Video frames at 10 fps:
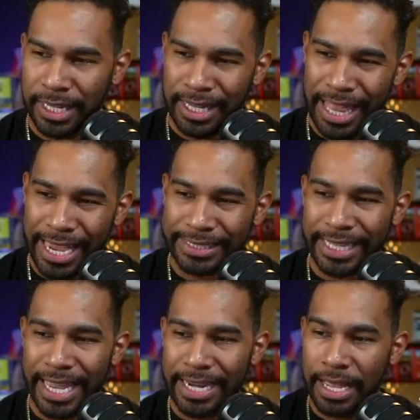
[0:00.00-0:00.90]
Like I
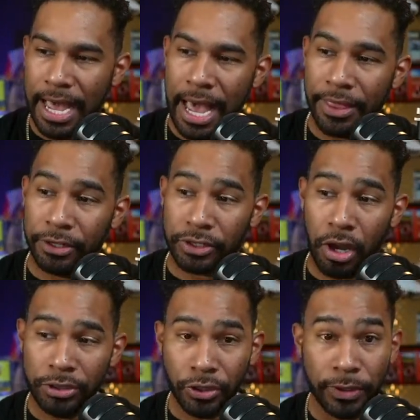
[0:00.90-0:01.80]
said, there's
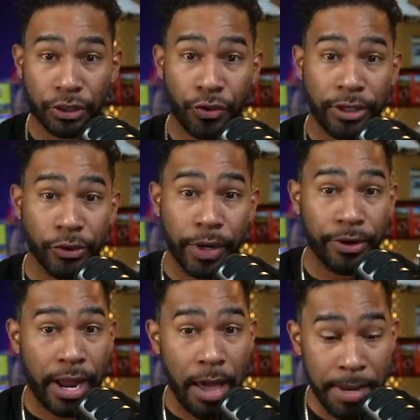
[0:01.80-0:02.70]
also a treasure rare
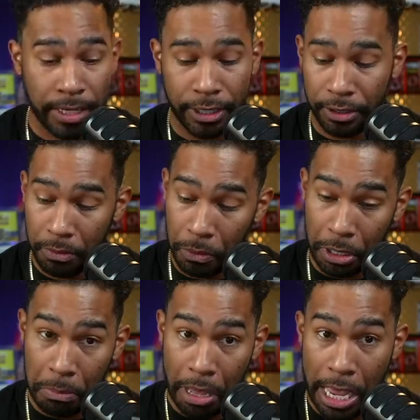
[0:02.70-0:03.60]
Nami in here. Wouldn't
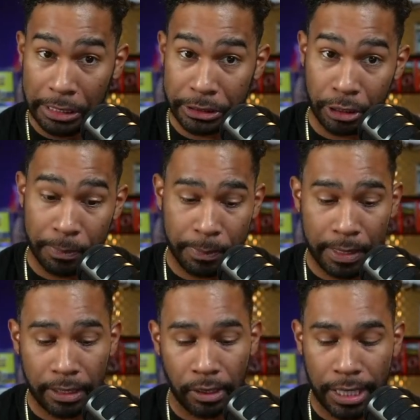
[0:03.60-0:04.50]
mind scooping up in a
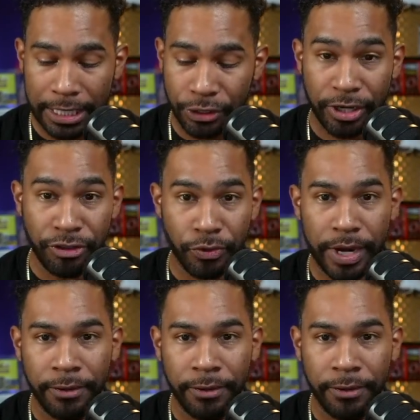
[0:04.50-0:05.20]
little treasure rare.